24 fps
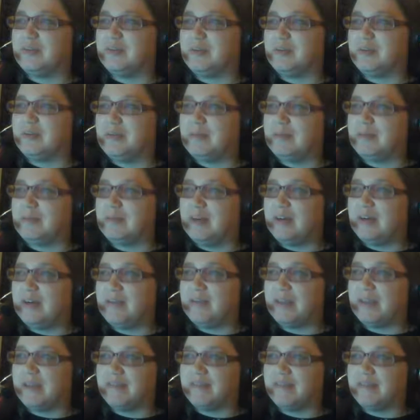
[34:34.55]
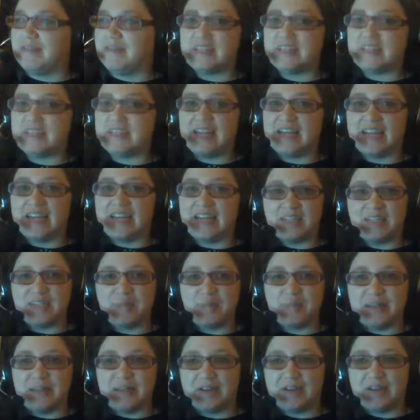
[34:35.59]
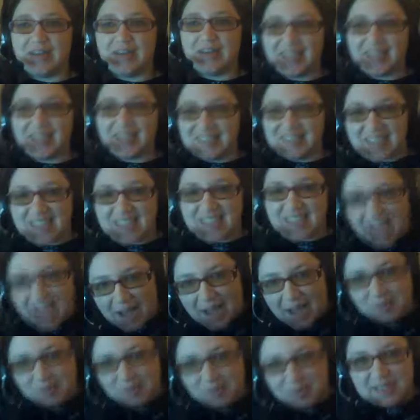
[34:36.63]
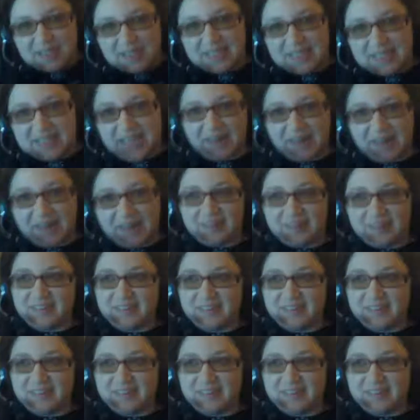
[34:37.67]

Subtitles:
people have big events and I get to be there and I can say I was there.